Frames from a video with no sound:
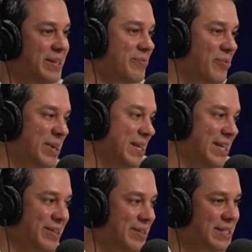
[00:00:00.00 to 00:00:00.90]
And if one
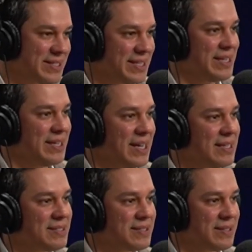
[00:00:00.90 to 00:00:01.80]
day you can say
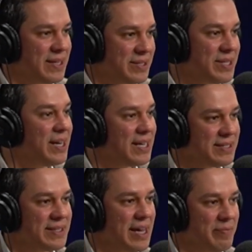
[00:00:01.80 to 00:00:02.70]
yes, like to
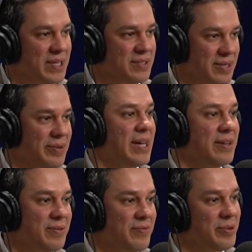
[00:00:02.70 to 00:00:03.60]
us, that means,
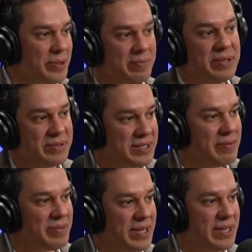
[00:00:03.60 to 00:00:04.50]
okay, you've really built
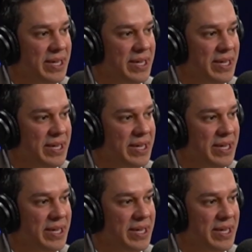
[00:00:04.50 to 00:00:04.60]
something.